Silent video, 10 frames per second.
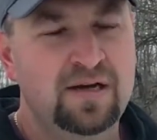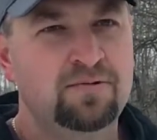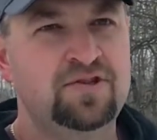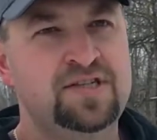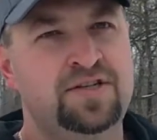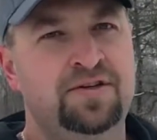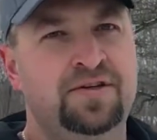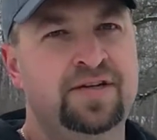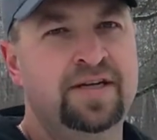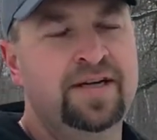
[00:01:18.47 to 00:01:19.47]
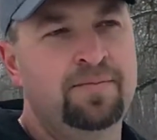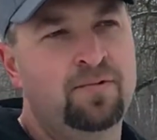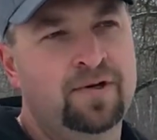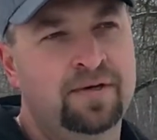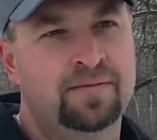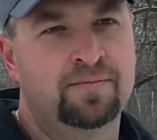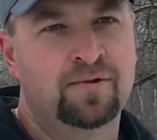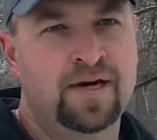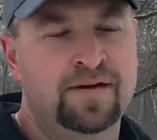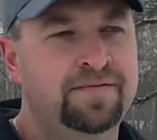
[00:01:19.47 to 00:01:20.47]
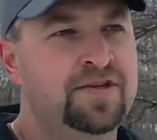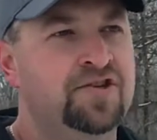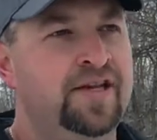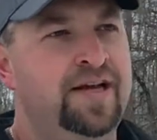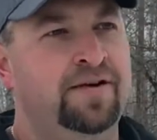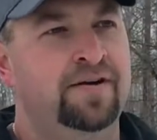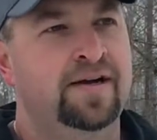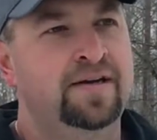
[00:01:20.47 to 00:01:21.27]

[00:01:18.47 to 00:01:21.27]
Well, just you can get more out of each day, right?